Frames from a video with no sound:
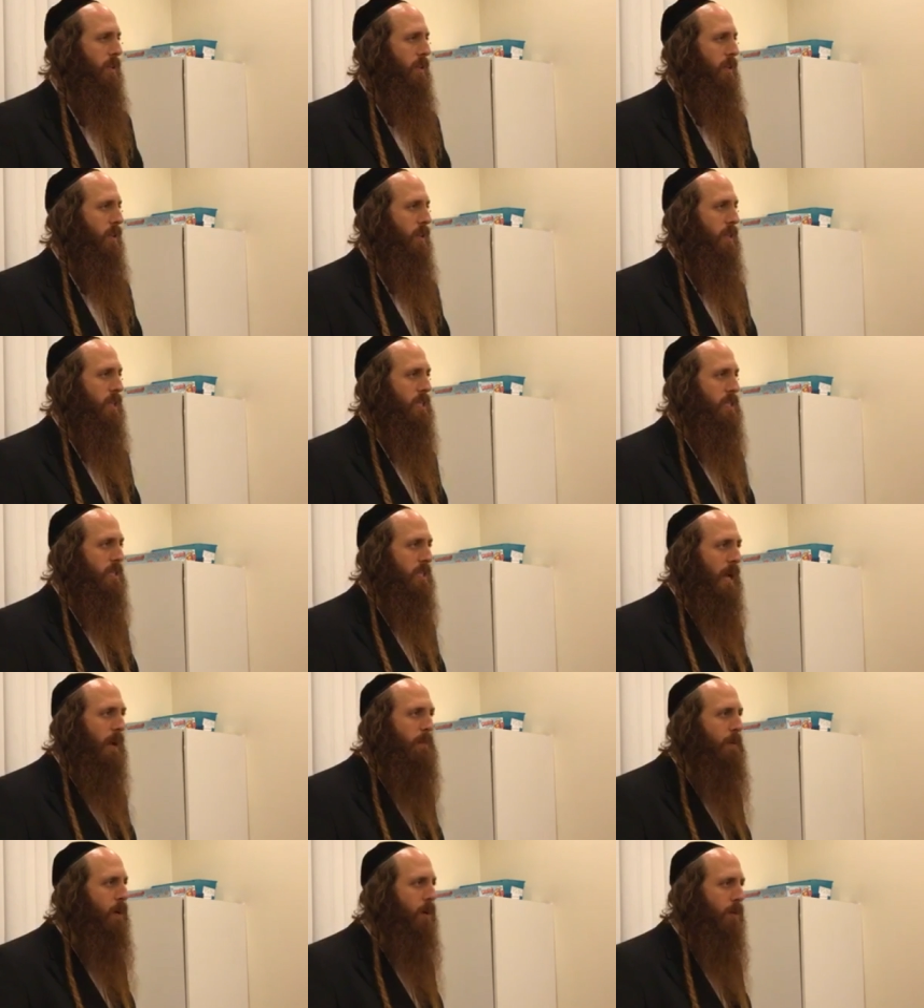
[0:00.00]
The
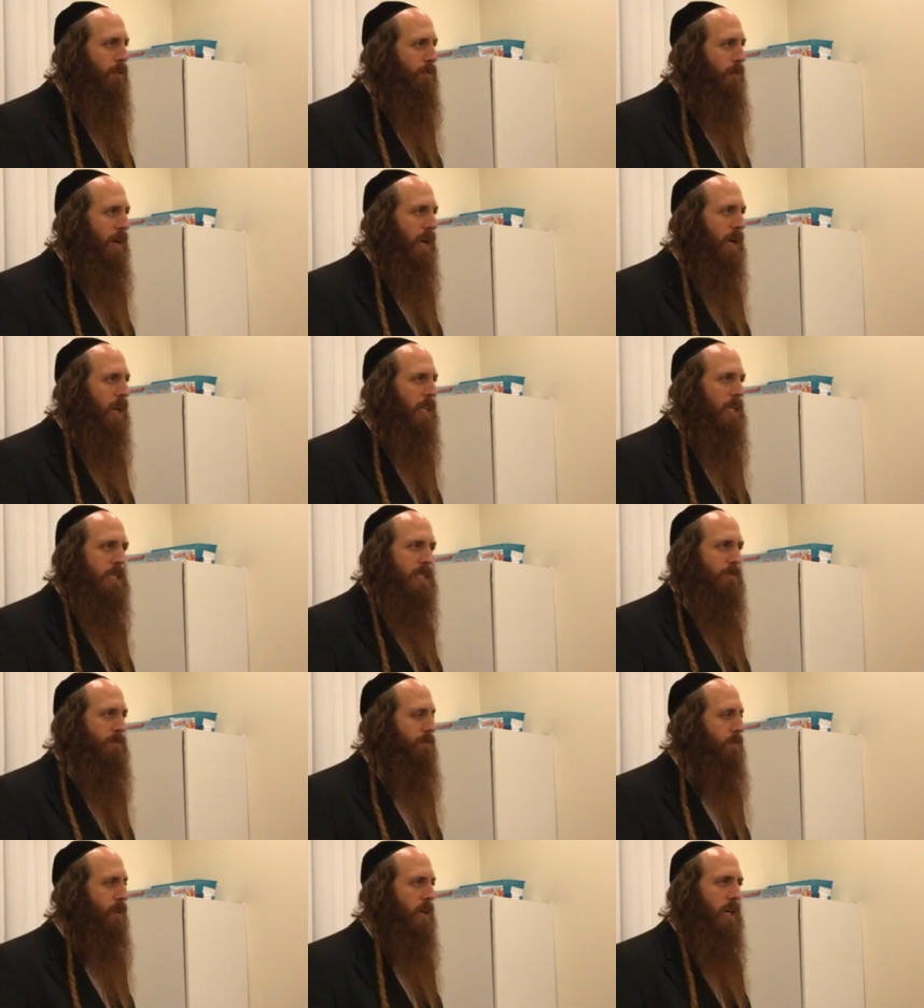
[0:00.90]
stomach of hell is
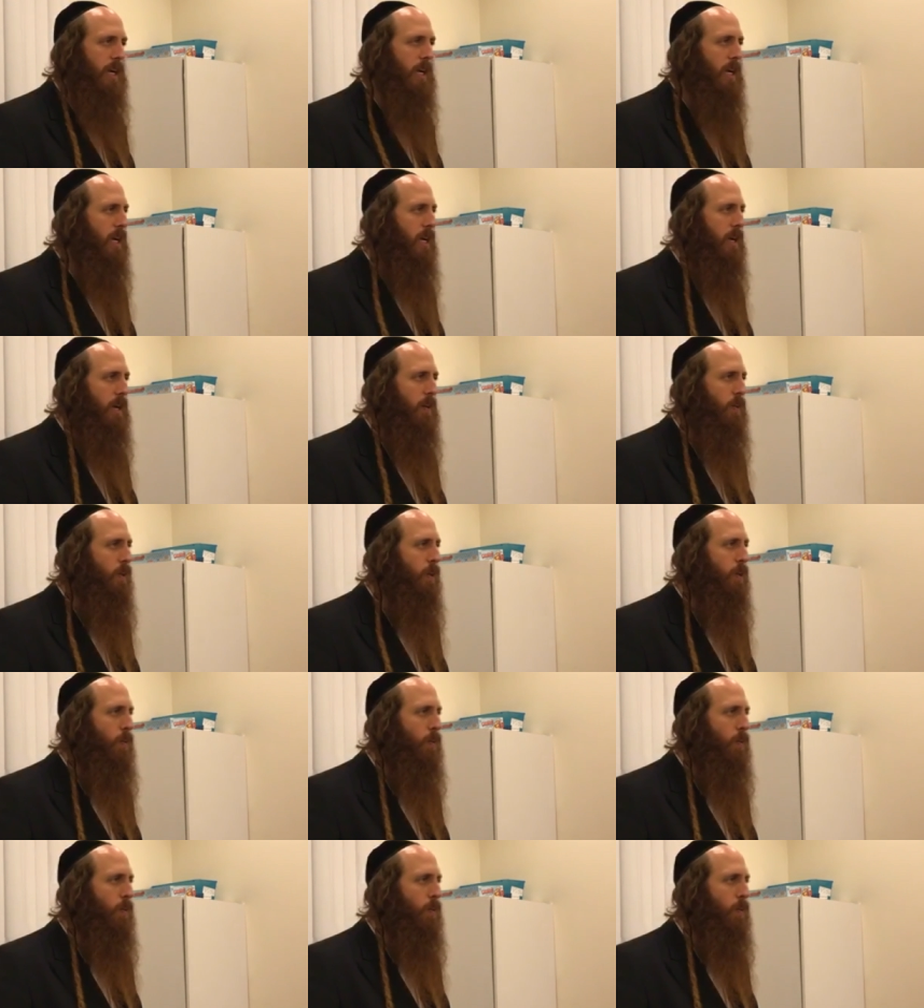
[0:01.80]
very